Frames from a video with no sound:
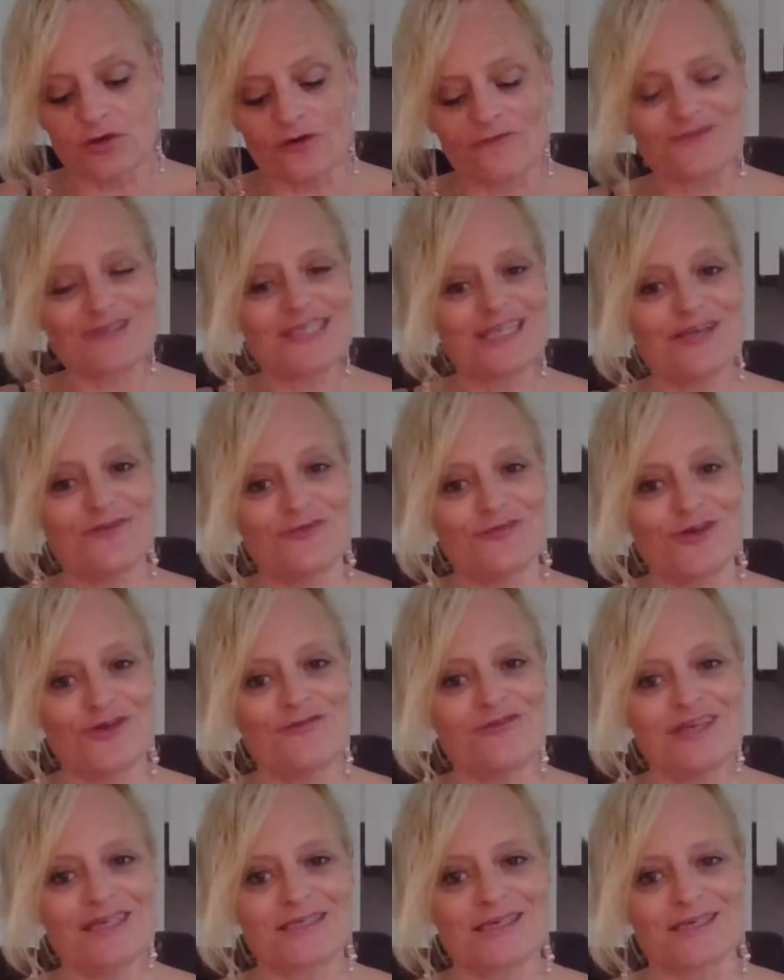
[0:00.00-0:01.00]
Obviously, it really,
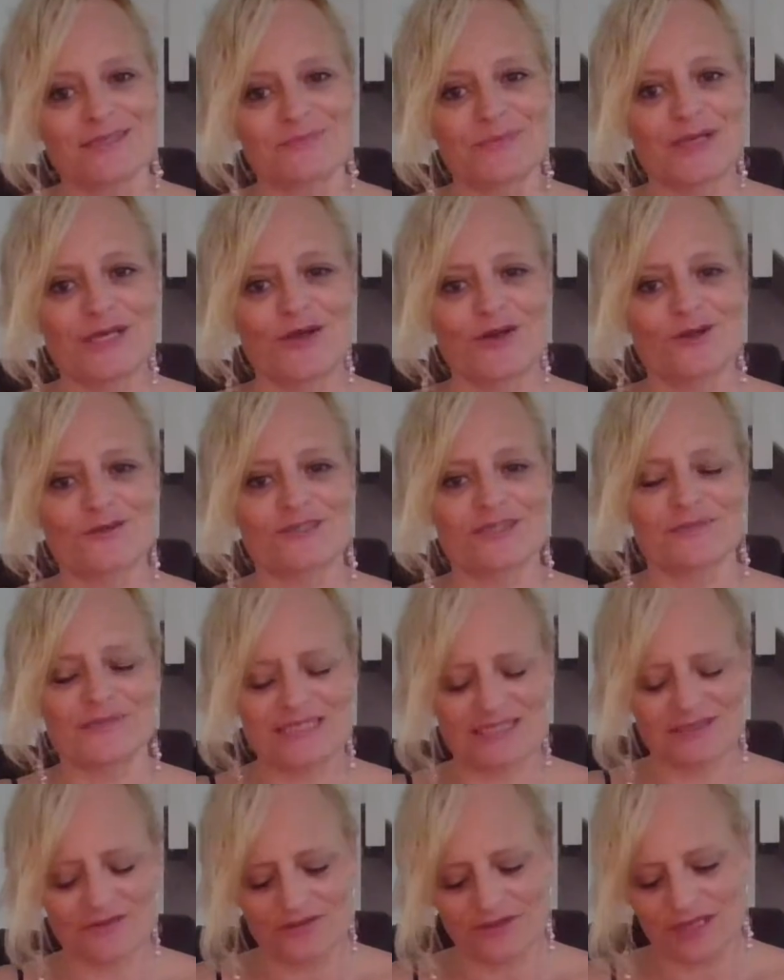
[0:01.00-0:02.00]
really does mean a lot to me,
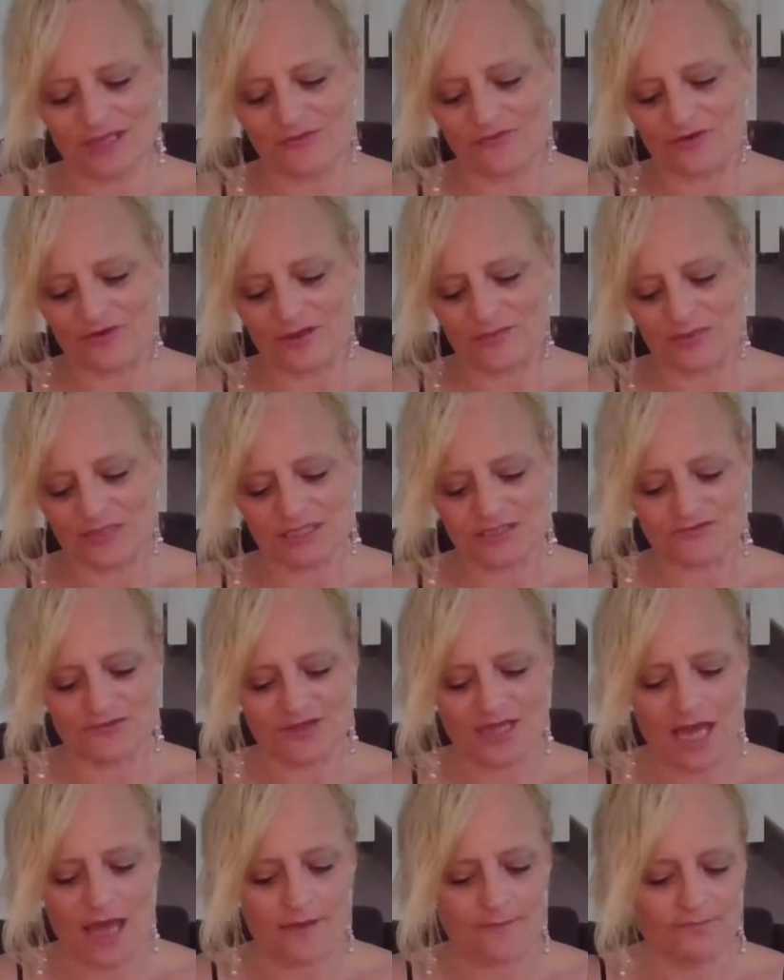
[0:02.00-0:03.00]
so thank you very much for
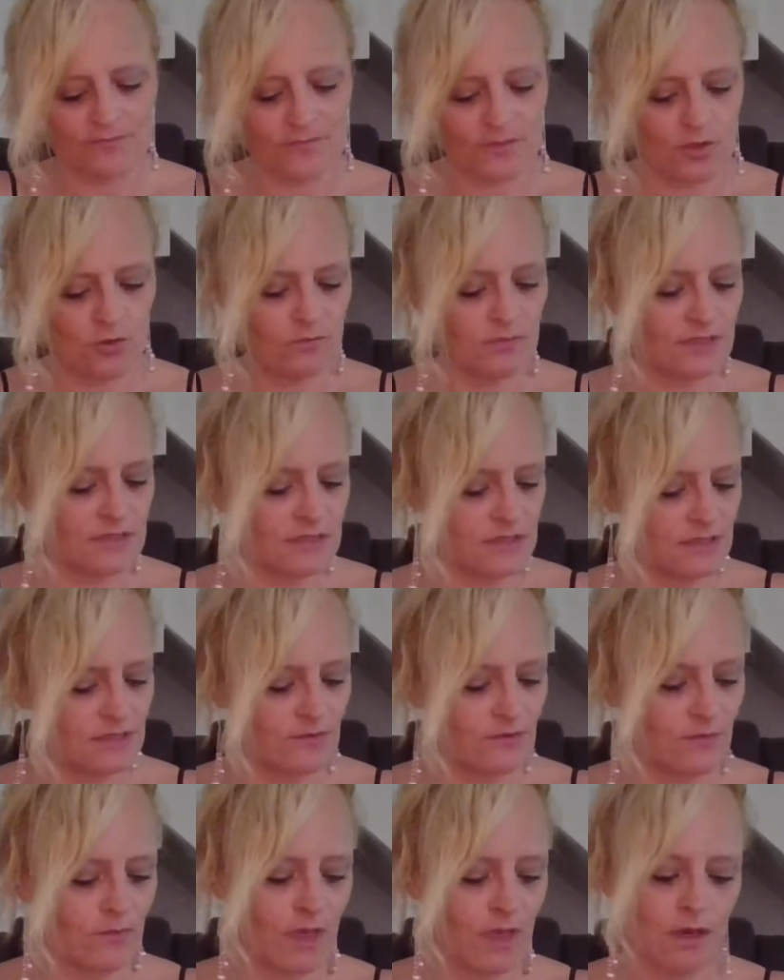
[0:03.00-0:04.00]
that. Oh, there's
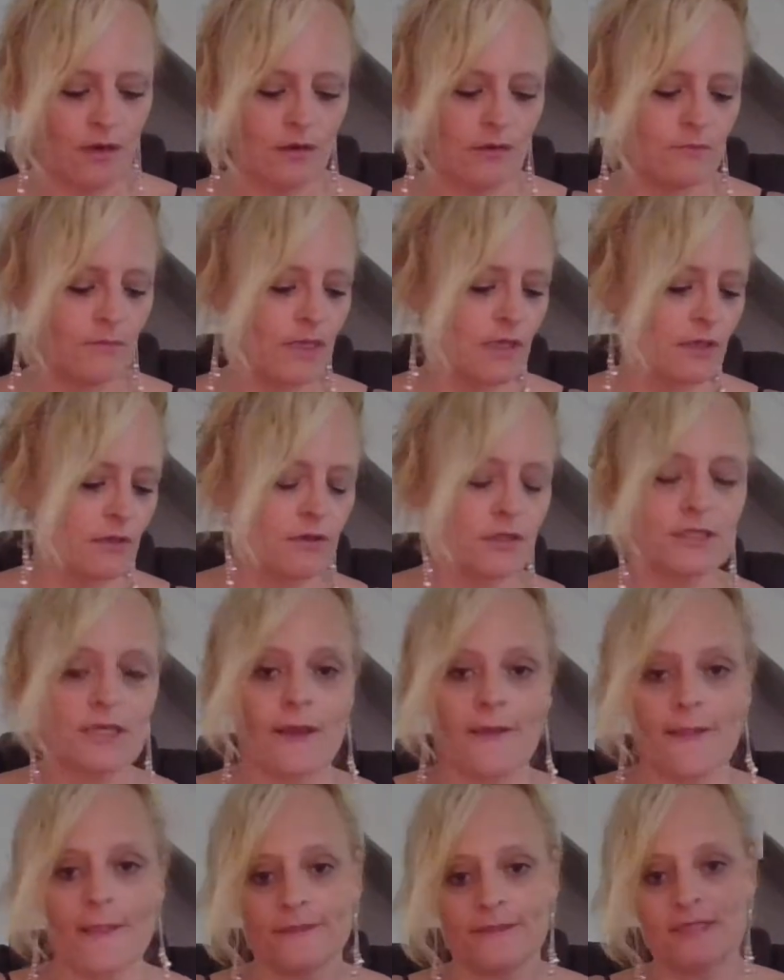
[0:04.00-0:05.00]
another one. Oh, my God.
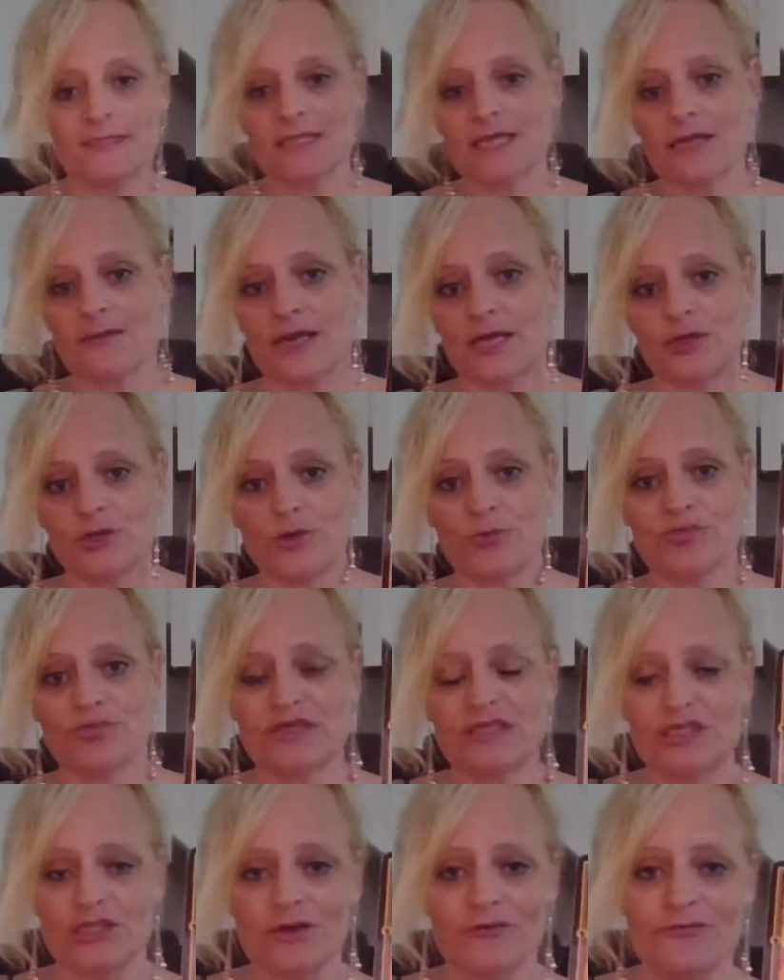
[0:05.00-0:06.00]
This came out in your
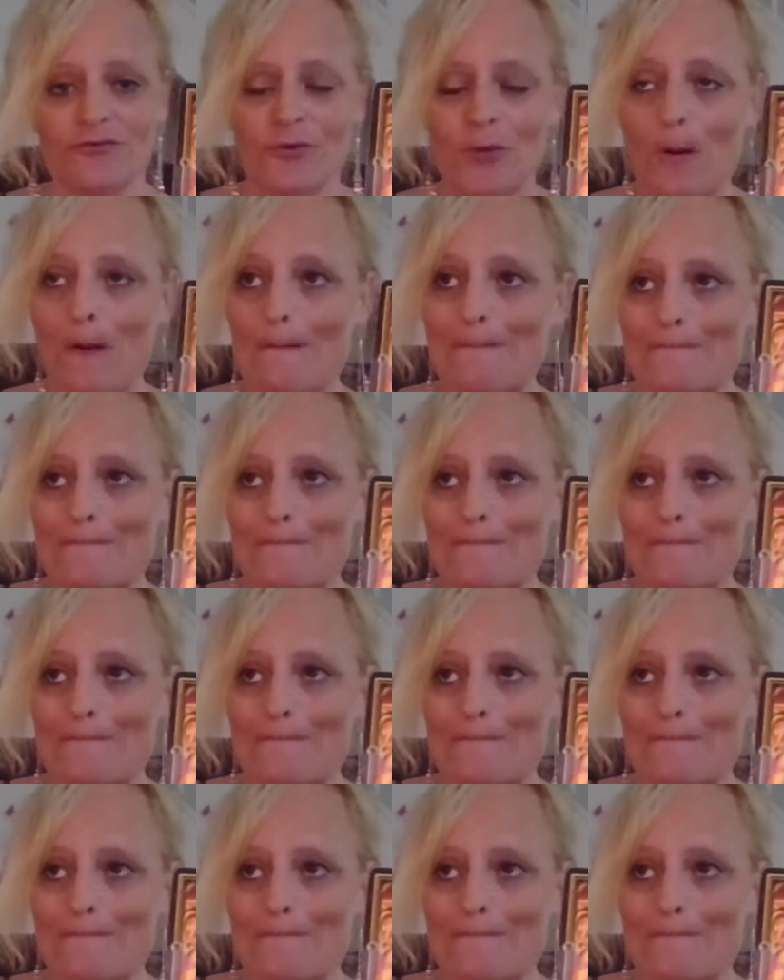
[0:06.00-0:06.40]
pre-shuffle.